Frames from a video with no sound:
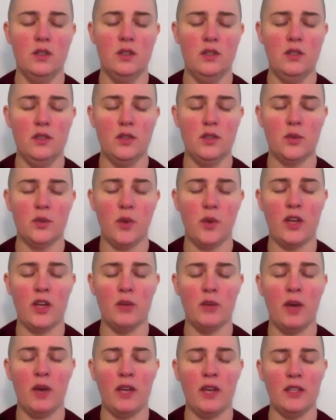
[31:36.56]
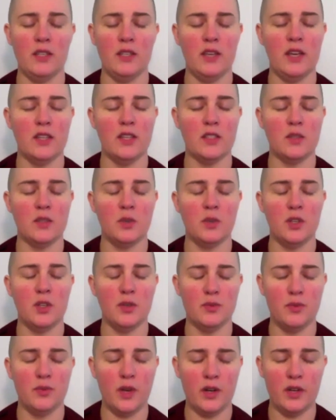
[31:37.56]
The way your mind gets when you're
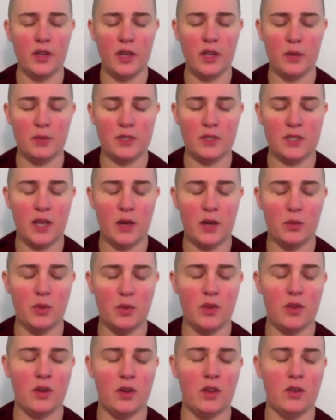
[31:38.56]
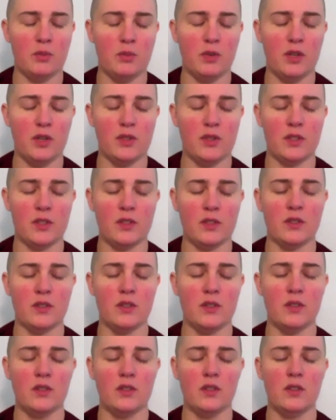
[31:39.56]
very upset with another person
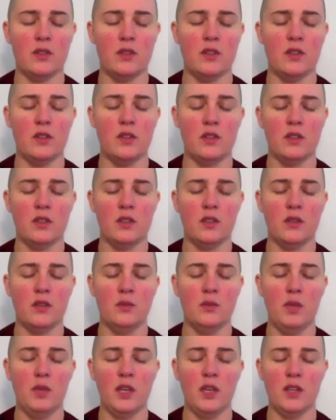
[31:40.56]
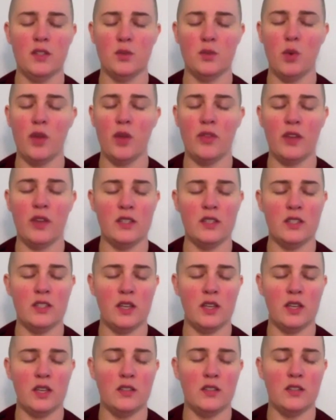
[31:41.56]
because what they
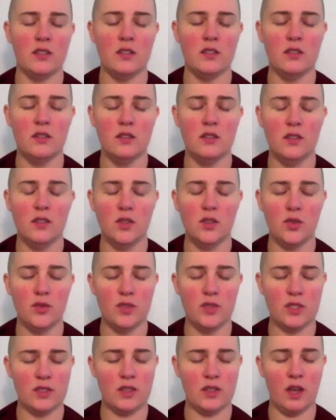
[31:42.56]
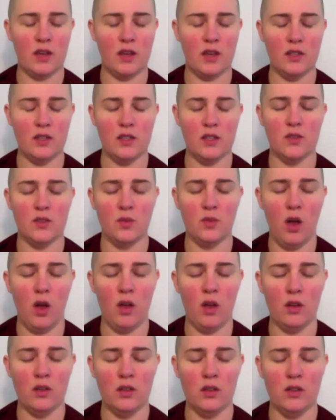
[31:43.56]
did, you've decided is
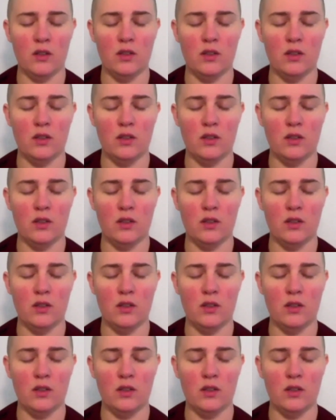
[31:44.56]
wrong.